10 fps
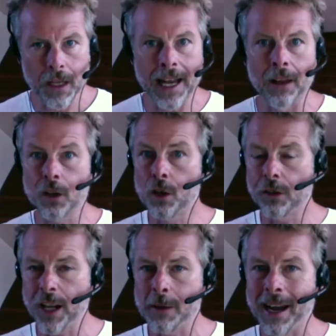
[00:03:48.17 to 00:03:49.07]
Now, the good
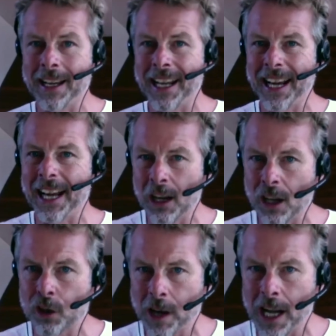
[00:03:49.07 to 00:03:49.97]
thing about getting it in
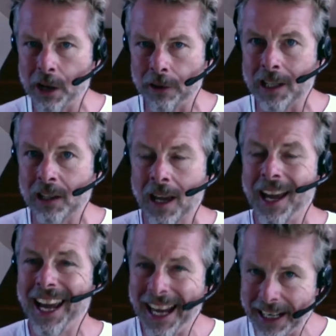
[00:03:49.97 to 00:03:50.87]
Australia is
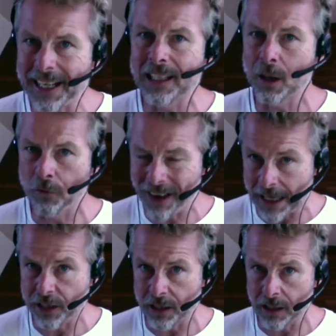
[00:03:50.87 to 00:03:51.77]
it is
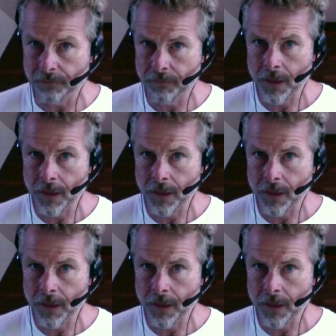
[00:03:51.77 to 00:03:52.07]
faster,